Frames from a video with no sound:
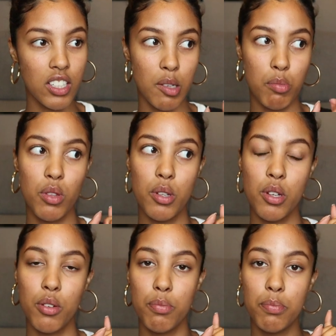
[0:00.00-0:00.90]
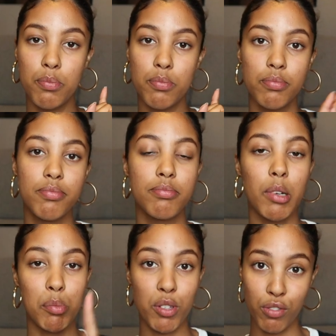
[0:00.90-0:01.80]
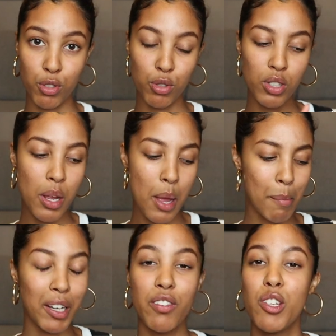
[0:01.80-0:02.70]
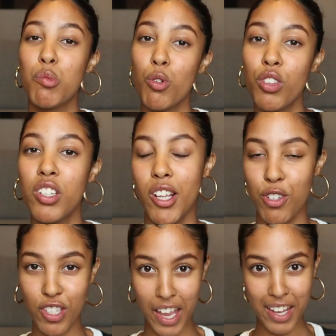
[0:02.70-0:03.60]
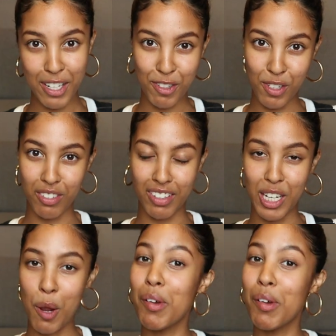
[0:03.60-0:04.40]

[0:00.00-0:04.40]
except the puppy food, but if there's more things I'll just add it to this video.